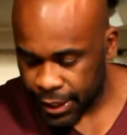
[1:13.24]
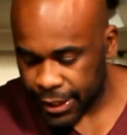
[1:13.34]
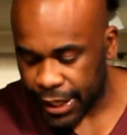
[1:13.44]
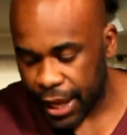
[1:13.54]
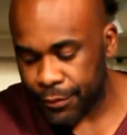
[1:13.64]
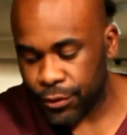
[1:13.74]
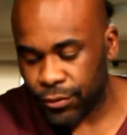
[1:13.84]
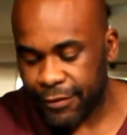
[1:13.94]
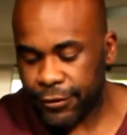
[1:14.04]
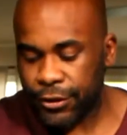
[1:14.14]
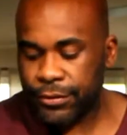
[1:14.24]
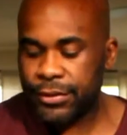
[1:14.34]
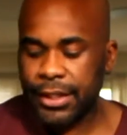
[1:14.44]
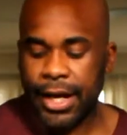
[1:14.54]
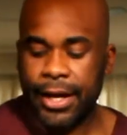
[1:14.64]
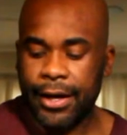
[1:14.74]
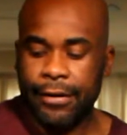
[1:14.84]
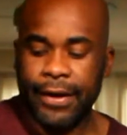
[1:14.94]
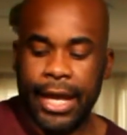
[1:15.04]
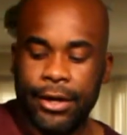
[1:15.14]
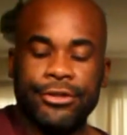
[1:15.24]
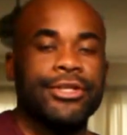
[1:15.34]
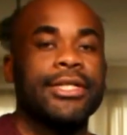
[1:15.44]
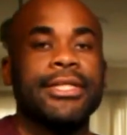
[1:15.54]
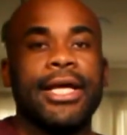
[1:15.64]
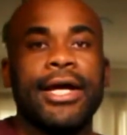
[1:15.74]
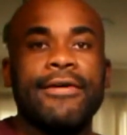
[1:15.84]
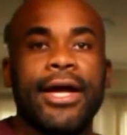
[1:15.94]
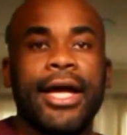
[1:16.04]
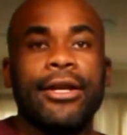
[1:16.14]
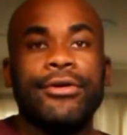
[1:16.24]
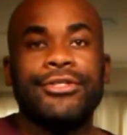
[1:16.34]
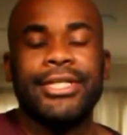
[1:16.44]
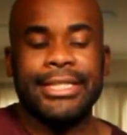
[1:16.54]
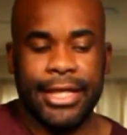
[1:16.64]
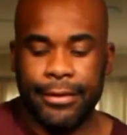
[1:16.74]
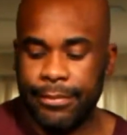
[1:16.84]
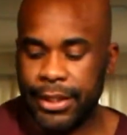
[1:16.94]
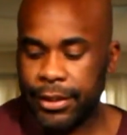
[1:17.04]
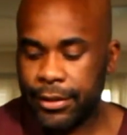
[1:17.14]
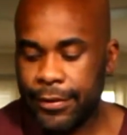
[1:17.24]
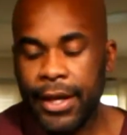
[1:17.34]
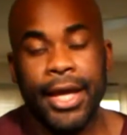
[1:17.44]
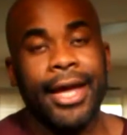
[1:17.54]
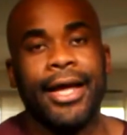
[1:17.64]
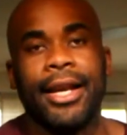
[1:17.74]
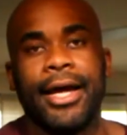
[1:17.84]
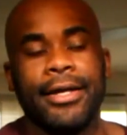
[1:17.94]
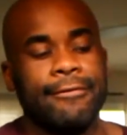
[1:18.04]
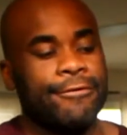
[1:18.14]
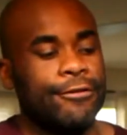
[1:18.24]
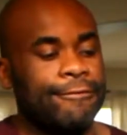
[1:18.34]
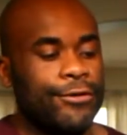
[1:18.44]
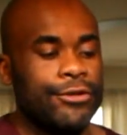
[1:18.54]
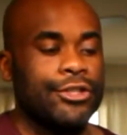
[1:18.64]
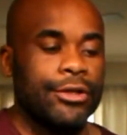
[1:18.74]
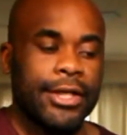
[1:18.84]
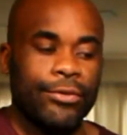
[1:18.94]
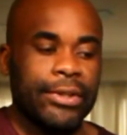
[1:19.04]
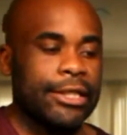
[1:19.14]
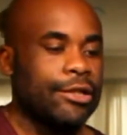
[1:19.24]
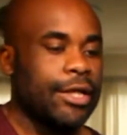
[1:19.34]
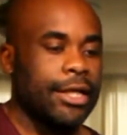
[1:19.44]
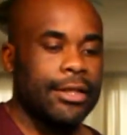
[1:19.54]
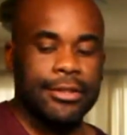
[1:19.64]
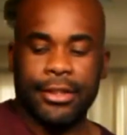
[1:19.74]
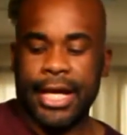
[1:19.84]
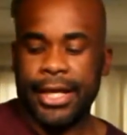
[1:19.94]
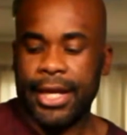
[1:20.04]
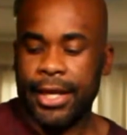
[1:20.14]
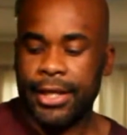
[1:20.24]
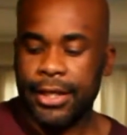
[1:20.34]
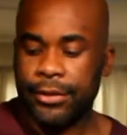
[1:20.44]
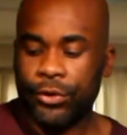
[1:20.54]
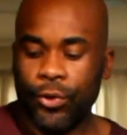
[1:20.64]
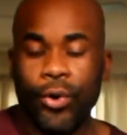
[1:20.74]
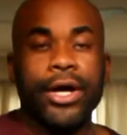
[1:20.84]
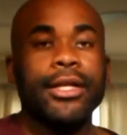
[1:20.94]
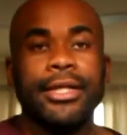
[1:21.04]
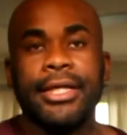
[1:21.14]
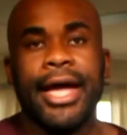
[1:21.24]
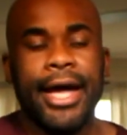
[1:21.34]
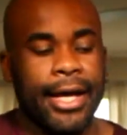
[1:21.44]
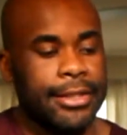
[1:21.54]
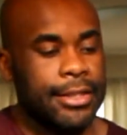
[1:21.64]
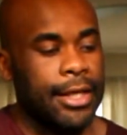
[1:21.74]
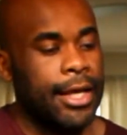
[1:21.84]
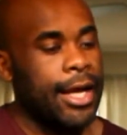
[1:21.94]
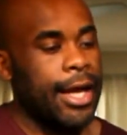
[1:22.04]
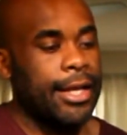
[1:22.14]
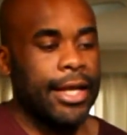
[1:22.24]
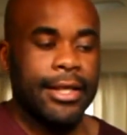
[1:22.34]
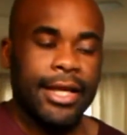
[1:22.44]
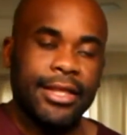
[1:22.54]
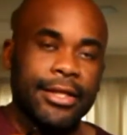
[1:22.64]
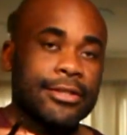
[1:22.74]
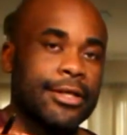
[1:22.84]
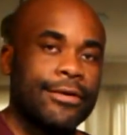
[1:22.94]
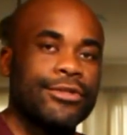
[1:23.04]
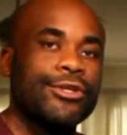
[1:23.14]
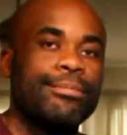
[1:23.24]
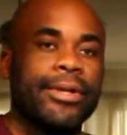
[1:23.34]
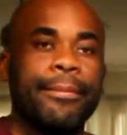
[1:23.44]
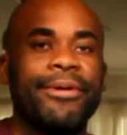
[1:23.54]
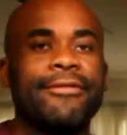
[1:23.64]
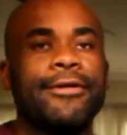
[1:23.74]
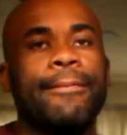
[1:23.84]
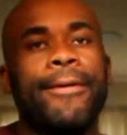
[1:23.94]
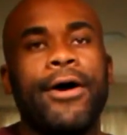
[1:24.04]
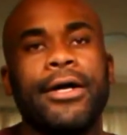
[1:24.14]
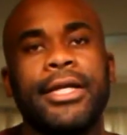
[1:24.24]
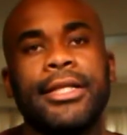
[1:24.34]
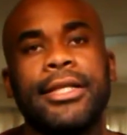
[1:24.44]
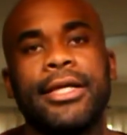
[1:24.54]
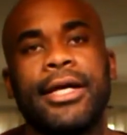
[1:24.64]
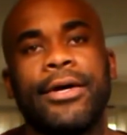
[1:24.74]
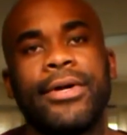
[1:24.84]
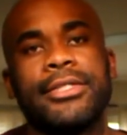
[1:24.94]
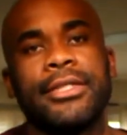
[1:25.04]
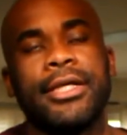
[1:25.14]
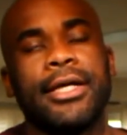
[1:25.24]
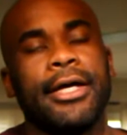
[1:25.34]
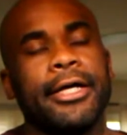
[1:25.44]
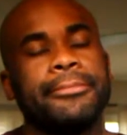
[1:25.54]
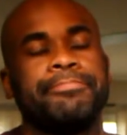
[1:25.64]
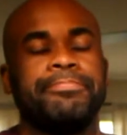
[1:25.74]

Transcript: They came in with revenues uh, of 800, and 810 million, and like for the future, they're really looking into like getting into oil and gas, and they, they think it's gonna still play a pivotal part in the uh, rest of the uh,